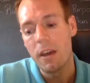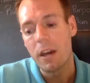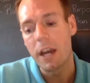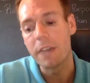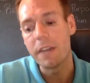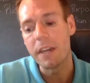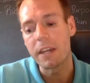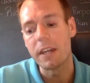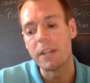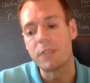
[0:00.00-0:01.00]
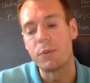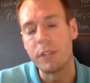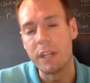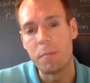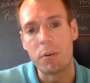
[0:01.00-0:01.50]
I think it's
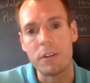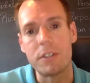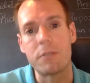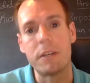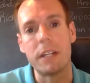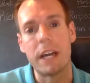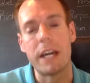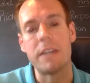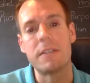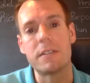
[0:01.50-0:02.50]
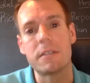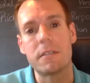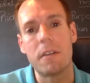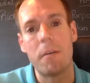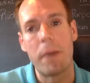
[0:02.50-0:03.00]
really important to realize,
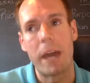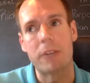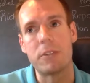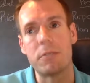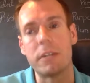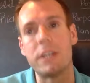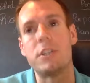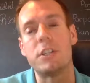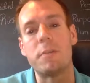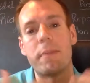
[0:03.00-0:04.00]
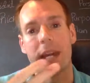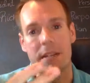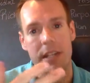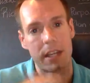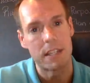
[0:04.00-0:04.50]
back to relationship
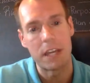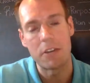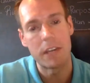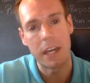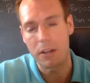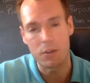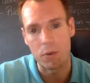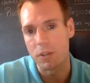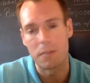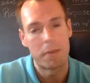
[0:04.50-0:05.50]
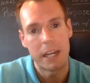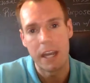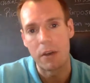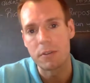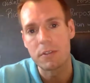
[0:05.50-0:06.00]
basics, that you can't control somebody
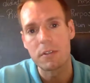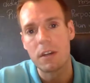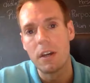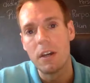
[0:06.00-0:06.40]
else.